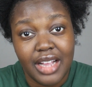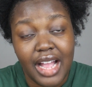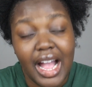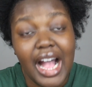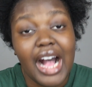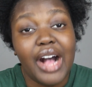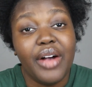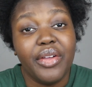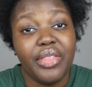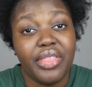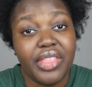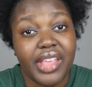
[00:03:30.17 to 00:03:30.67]

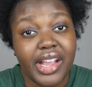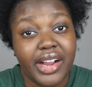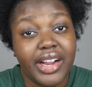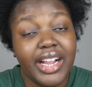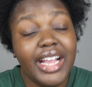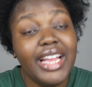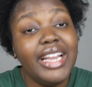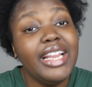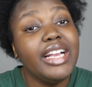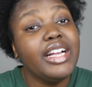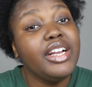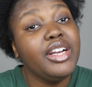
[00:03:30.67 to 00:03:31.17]
out there,
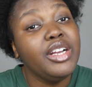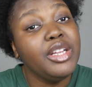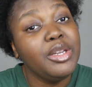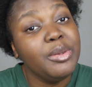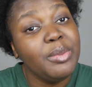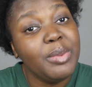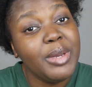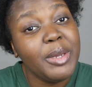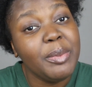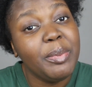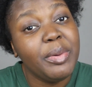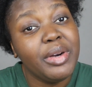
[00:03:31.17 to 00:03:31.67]
and it could
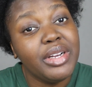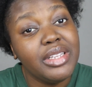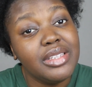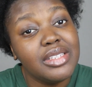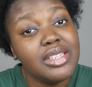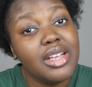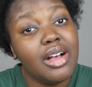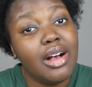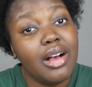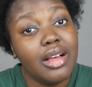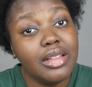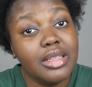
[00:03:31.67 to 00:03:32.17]
be put
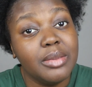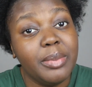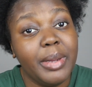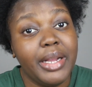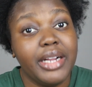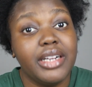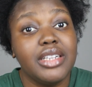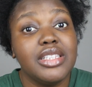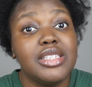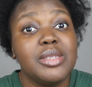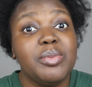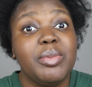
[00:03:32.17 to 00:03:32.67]
to all the
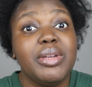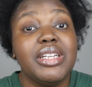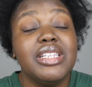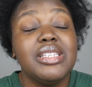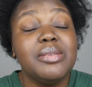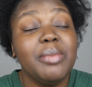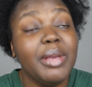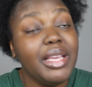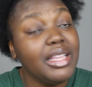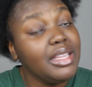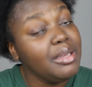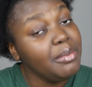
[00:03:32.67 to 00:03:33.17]
parents, but it's
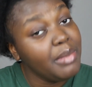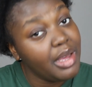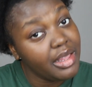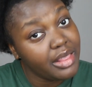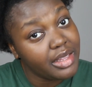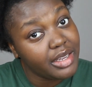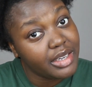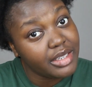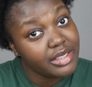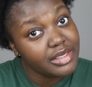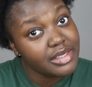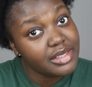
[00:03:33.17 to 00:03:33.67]
mainly
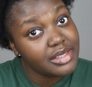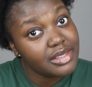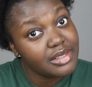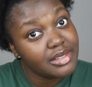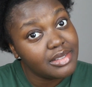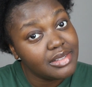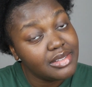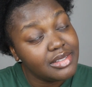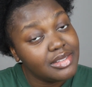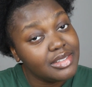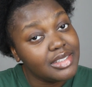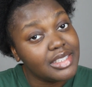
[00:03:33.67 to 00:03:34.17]
mothers,
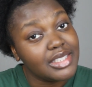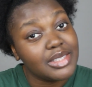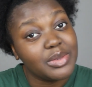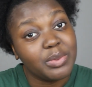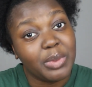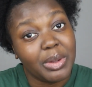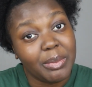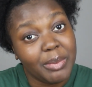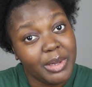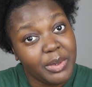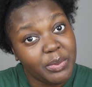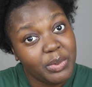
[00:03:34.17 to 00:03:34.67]
because
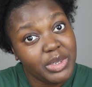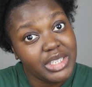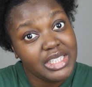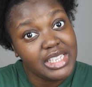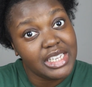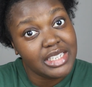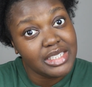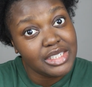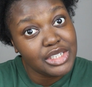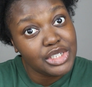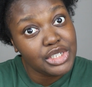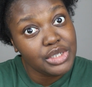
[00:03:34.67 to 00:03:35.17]
women, we
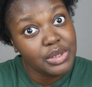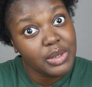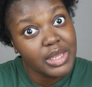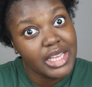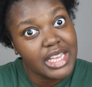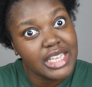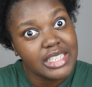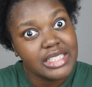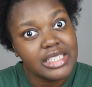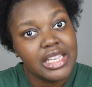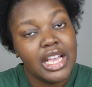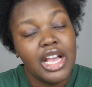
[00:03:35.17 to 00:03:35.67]
tend to do
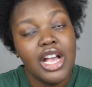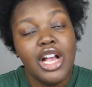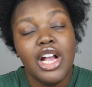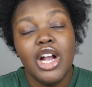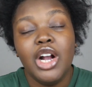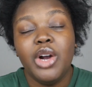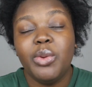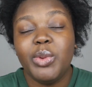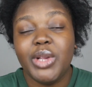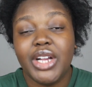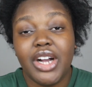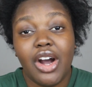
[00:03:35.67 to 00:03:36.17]
this.
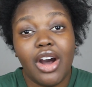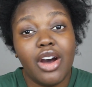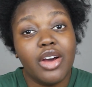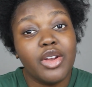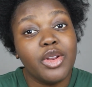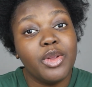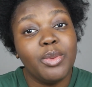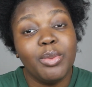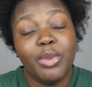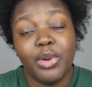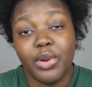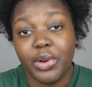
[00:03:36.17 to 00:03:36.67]
We
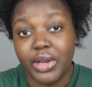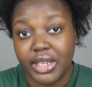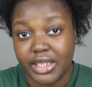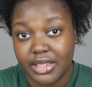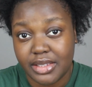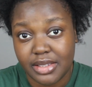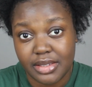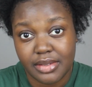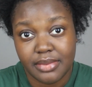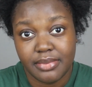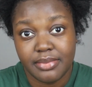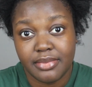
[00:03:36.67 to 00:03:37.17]
coddle
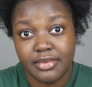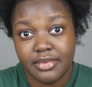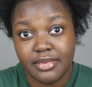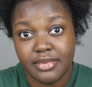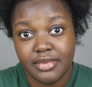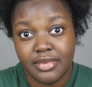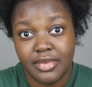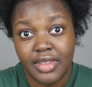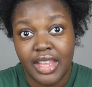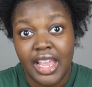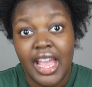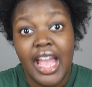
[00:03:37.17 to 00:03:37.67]
boys.
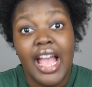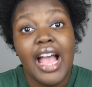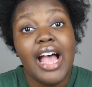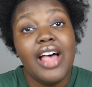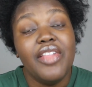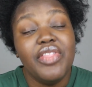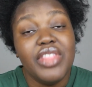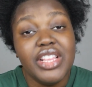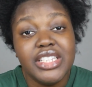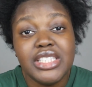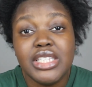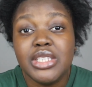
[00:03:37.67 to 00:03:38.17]

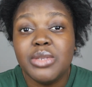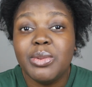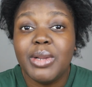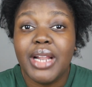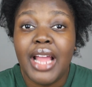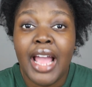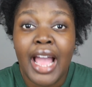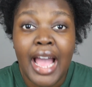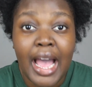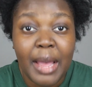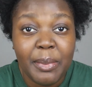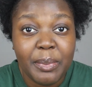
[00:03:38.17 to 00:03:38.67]
And this is what
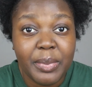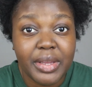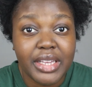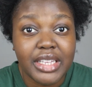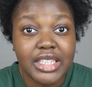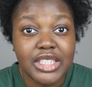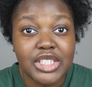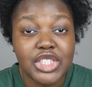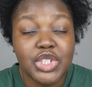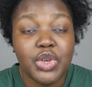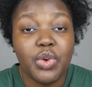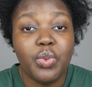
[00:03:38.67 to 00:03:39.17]

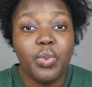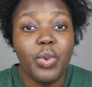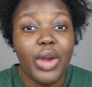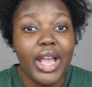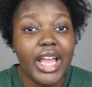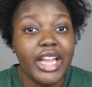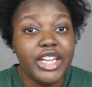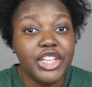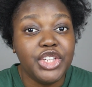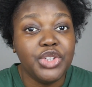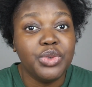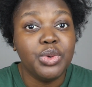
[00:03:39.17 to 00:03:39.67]
happens
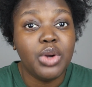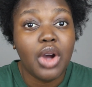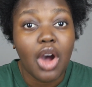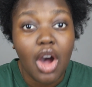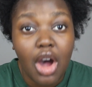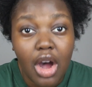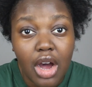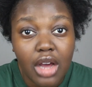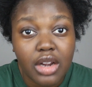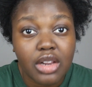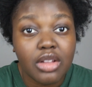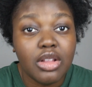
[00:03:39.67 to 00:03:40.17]
when you
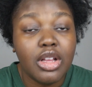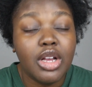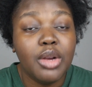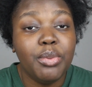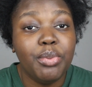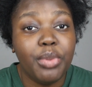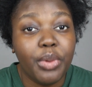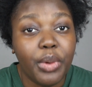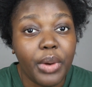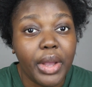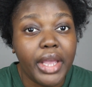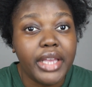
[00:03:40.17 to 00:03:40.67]
coddle a
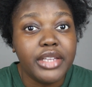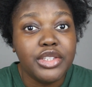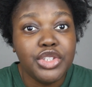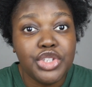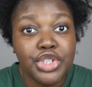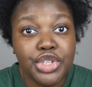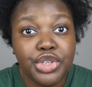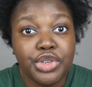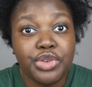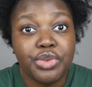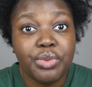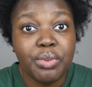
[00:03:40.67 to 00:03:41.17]
boy
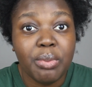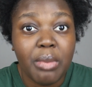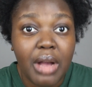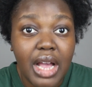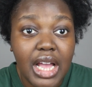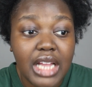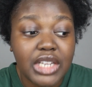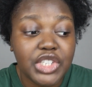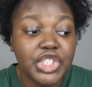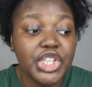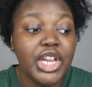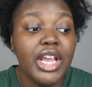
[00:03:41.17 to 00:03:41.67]
too
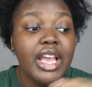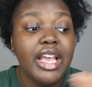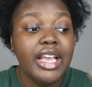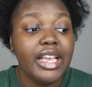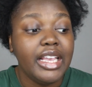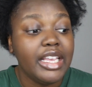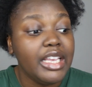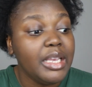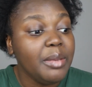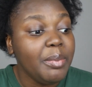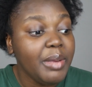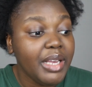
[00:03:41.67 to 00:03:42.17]
much.
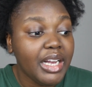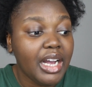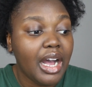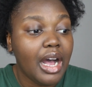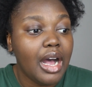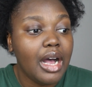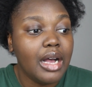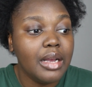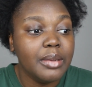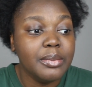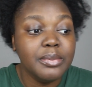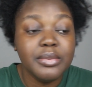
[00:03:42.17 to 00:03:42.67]
He
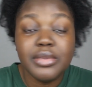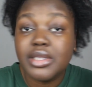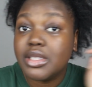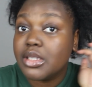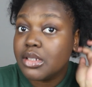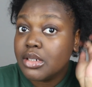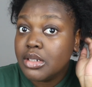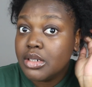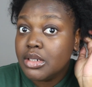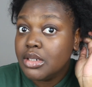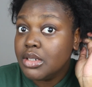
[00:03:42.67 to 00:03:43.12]
becomes